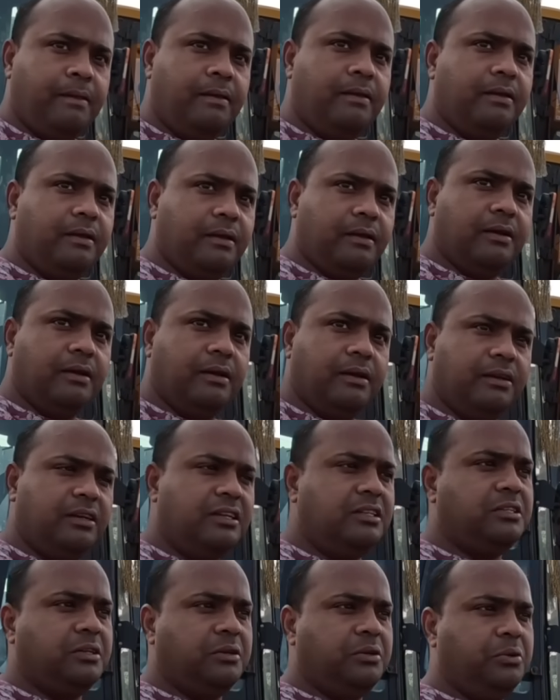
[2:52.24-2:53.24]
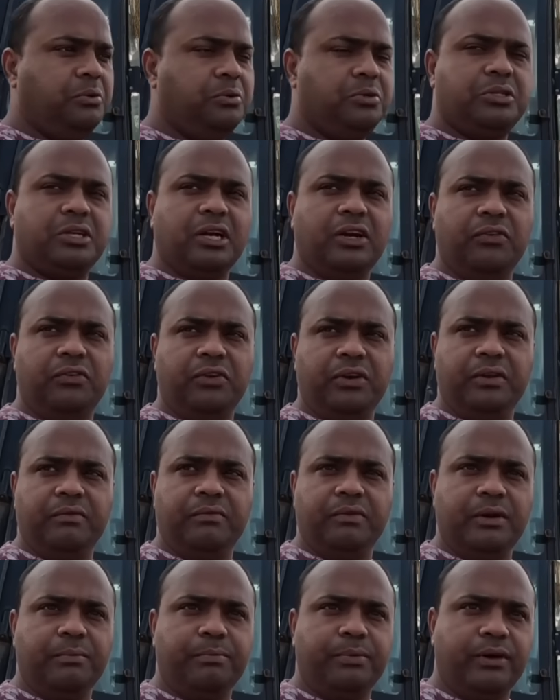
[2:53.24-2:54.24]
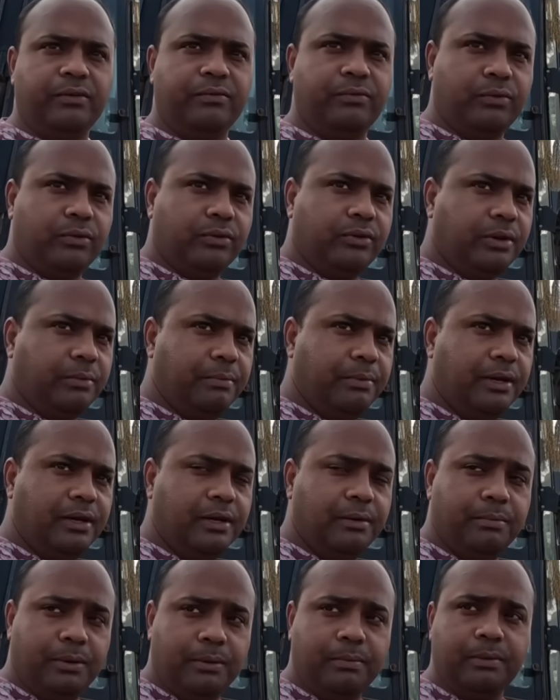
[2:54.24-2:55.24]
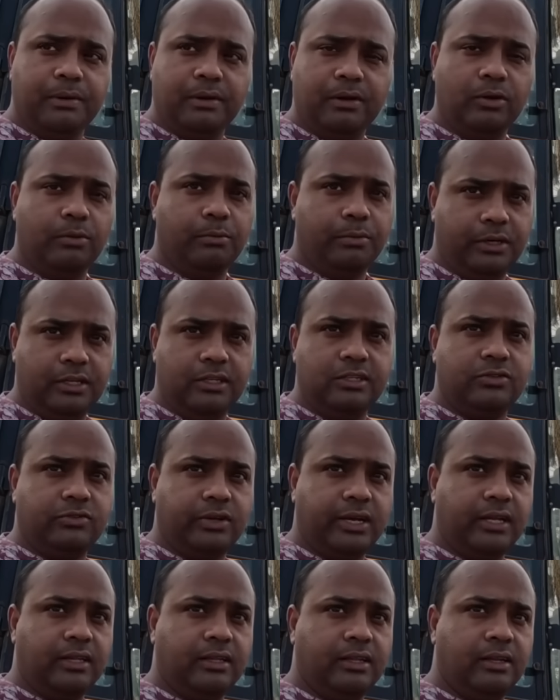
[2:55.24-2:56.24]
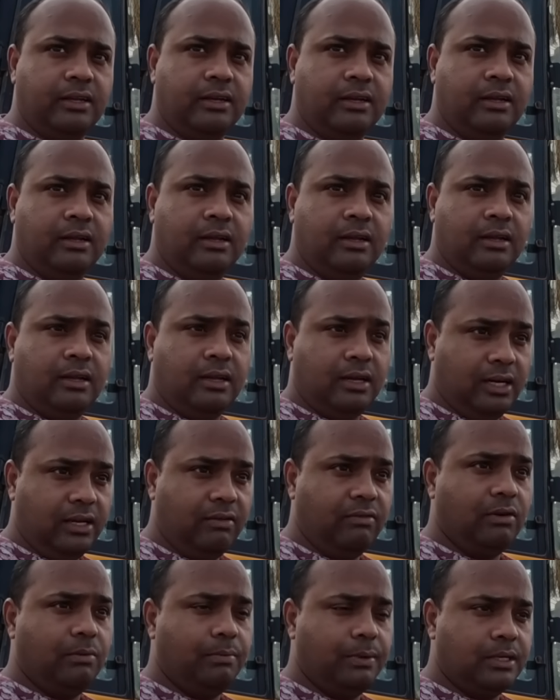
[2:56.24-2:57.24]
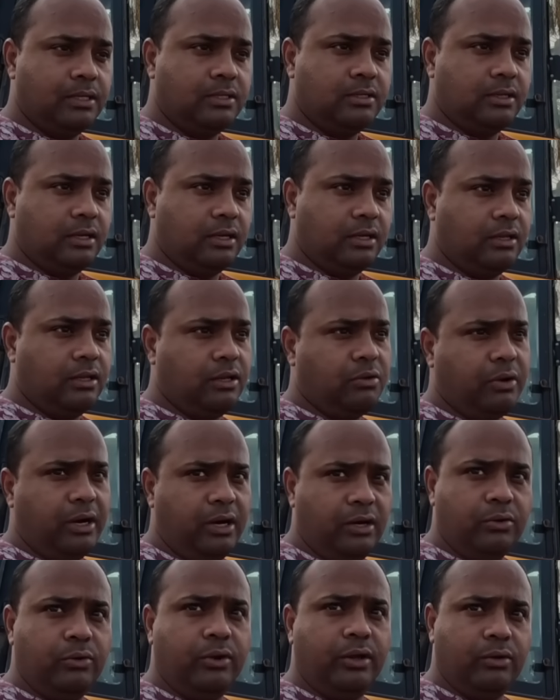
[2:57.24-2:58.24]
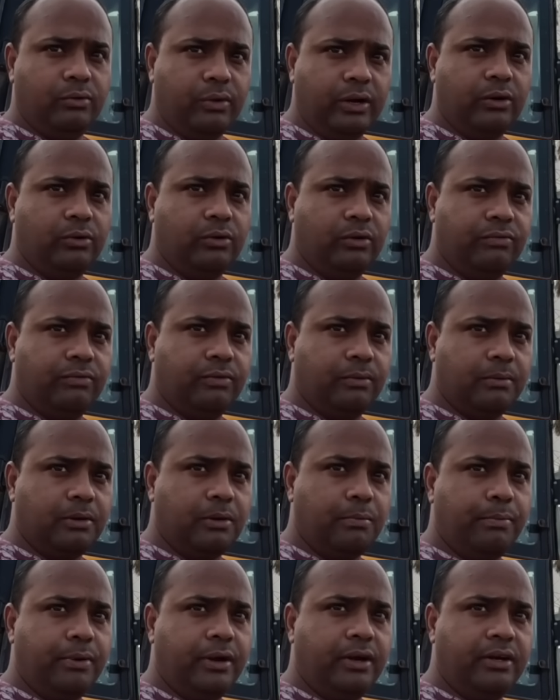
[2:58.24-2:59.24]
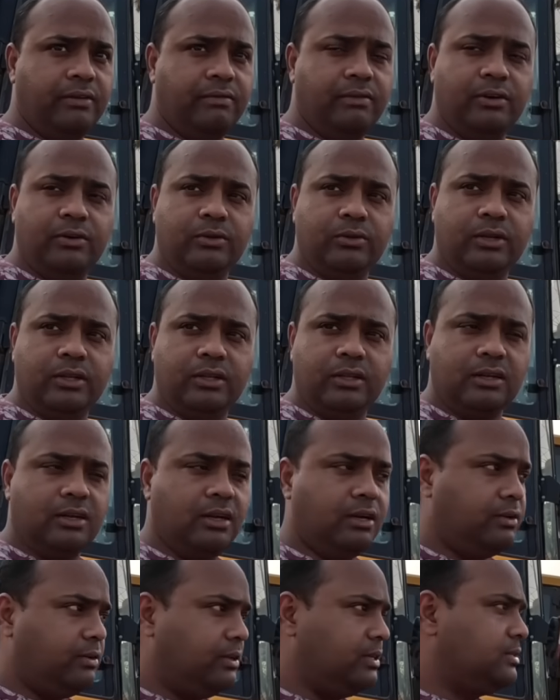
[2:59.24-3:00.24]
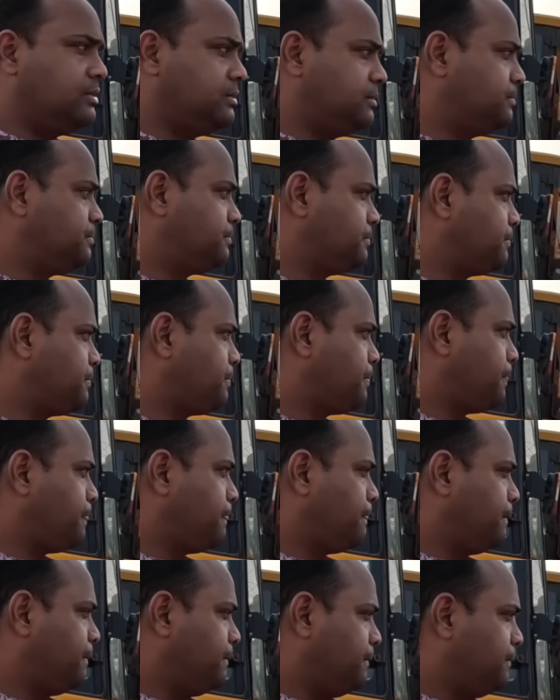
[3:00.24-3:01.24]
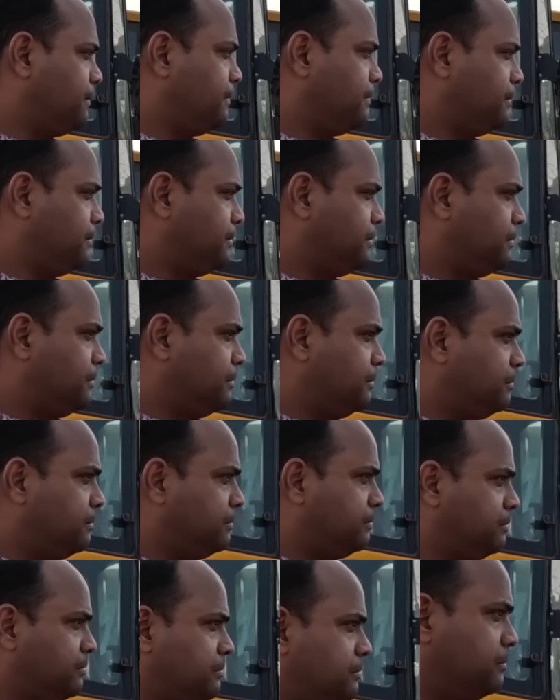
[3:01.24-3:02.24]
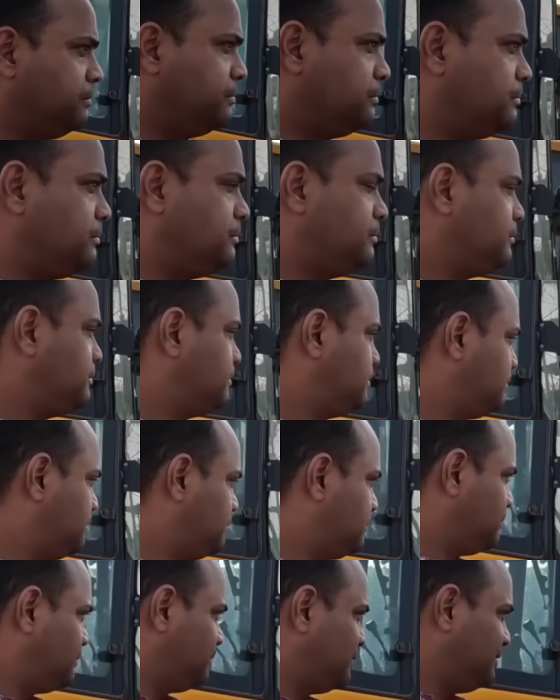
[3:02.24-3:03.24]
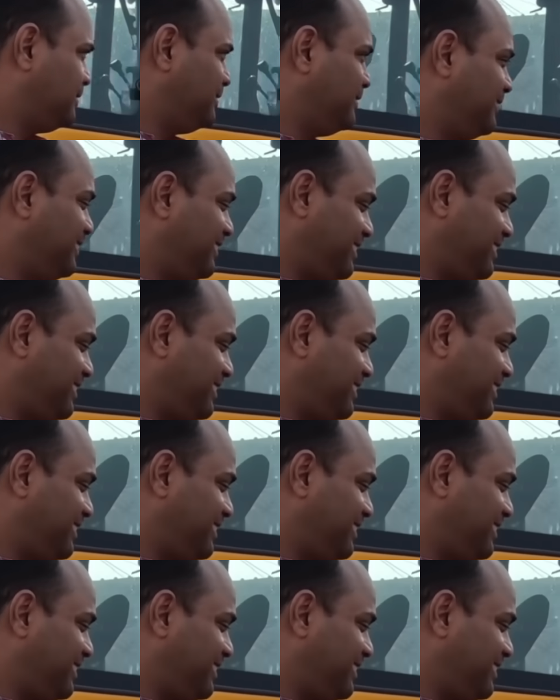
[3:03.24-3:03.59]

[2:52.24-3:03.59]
Yeah, and it's a huge country, 1.43 billion people. Government is trying their level best, and they're doing quite good from comparatively to the other countries. Mm-hmm. Nice. Here he is, the man with the shotgun.